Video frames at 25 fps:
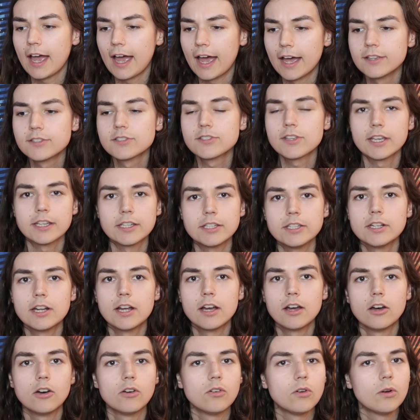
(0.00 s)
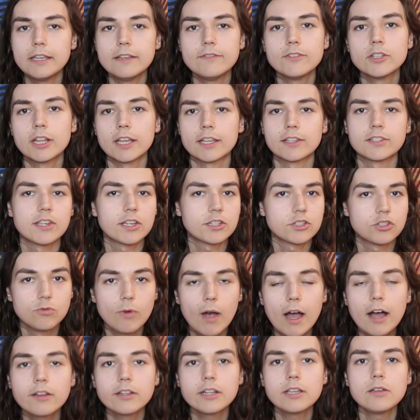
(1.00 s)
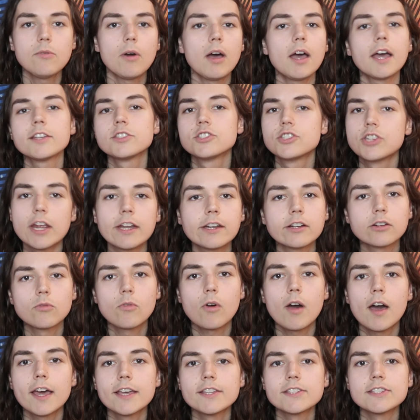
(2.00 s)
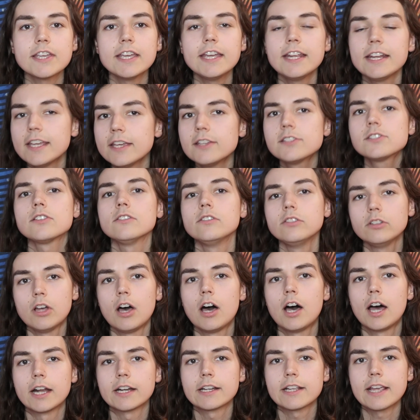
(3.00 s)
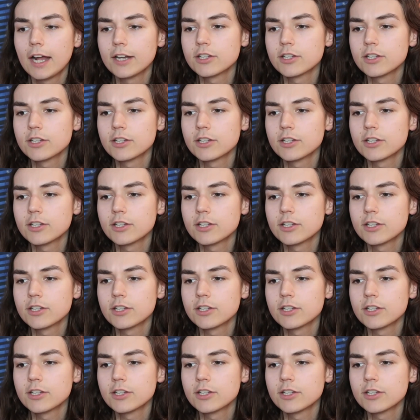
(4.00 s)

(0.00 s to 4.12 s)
as like, you know, even like sexuality wise gender wise it is a lot.